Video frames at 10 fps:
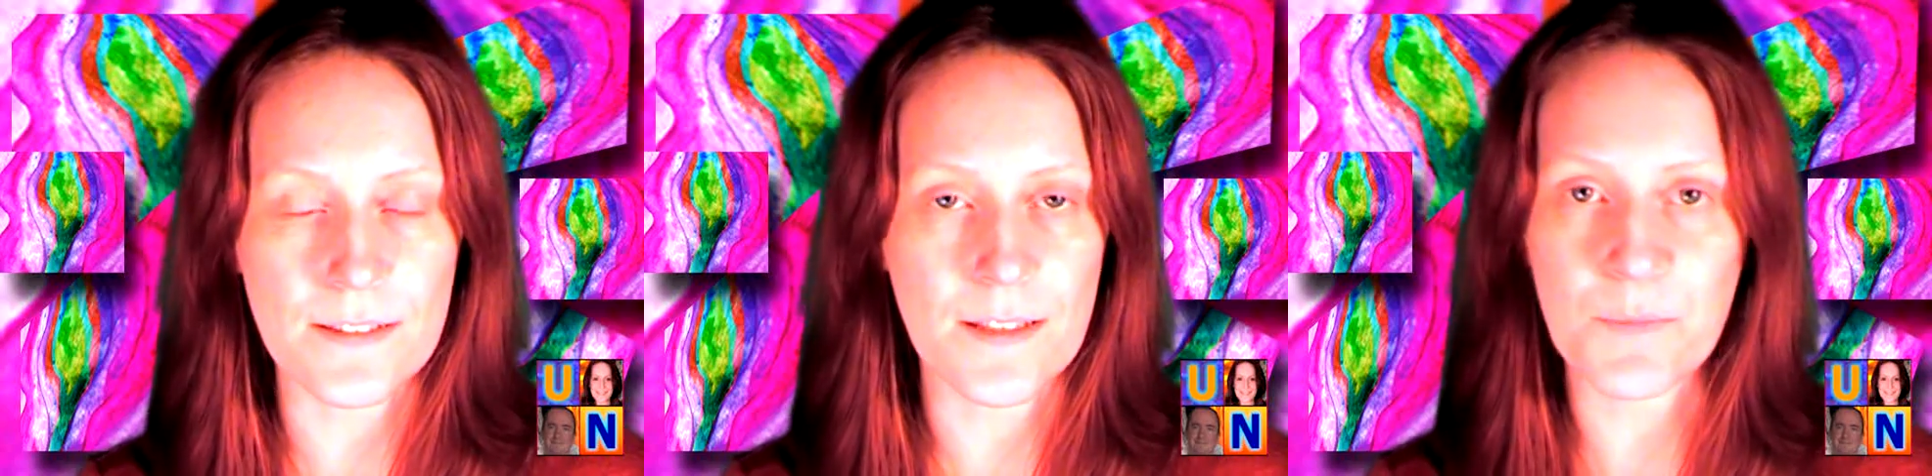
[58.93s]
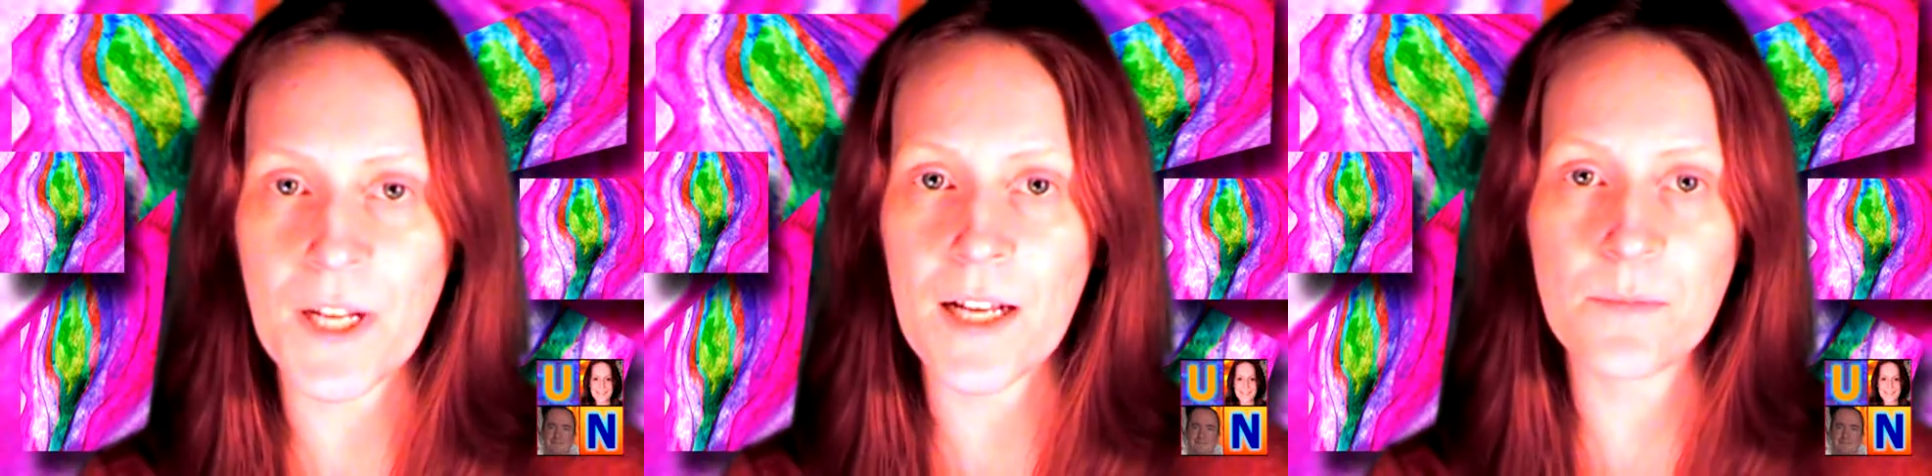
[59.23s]

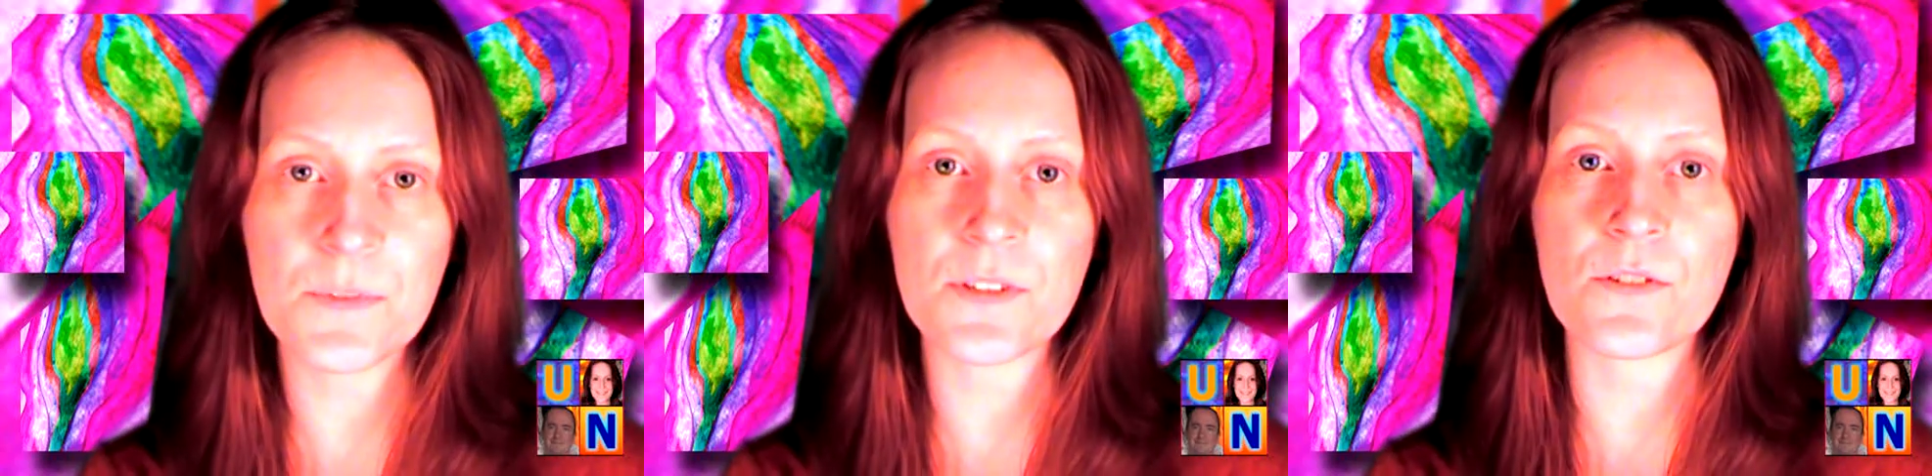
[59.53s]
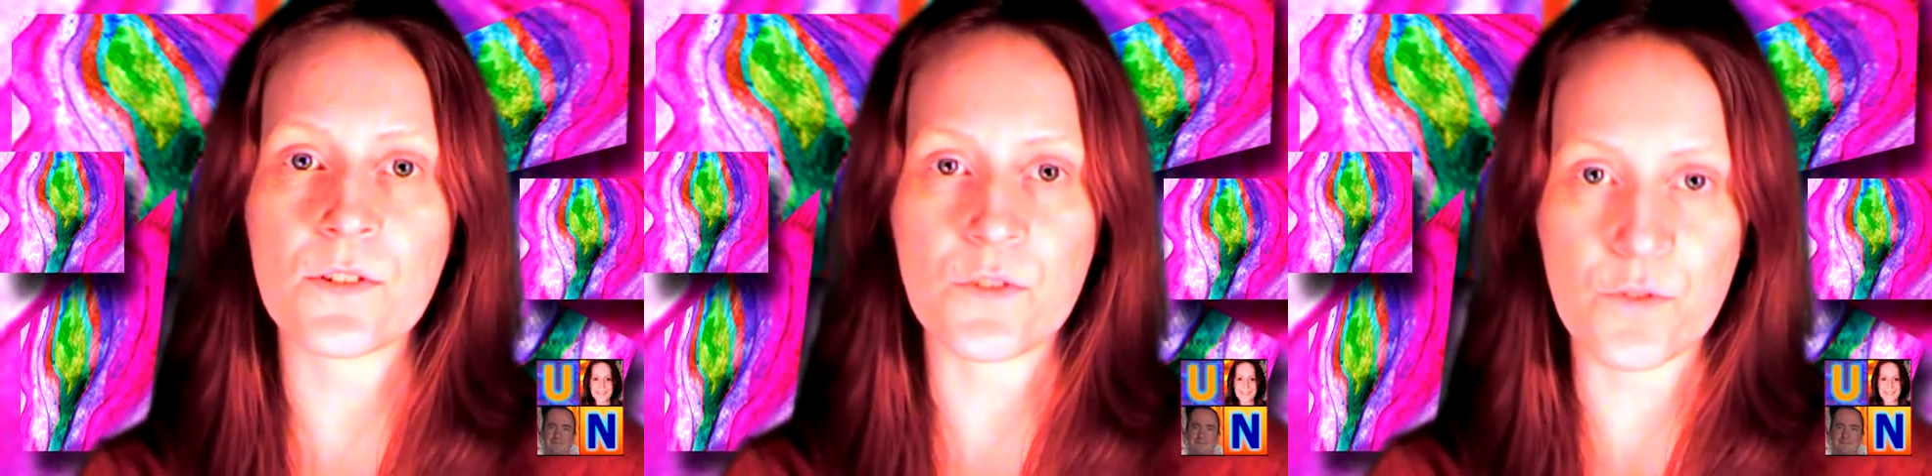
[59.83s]
Sometimes
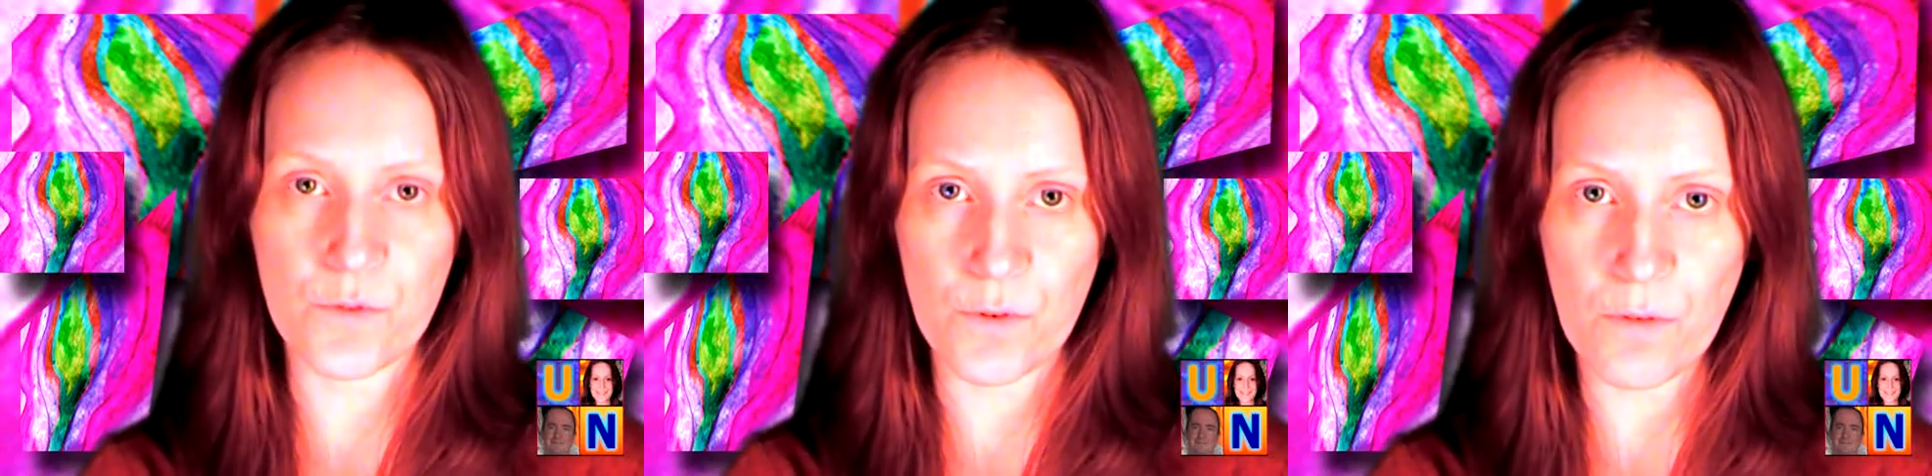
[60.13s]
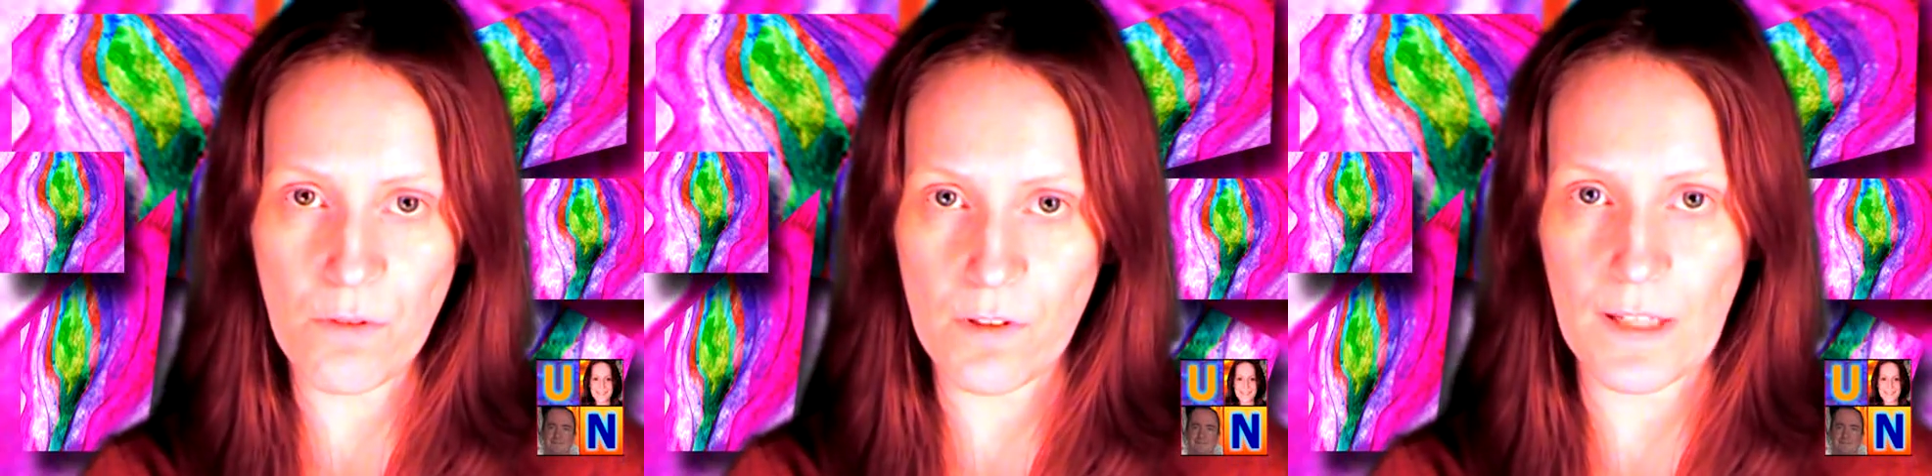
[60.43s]
the truth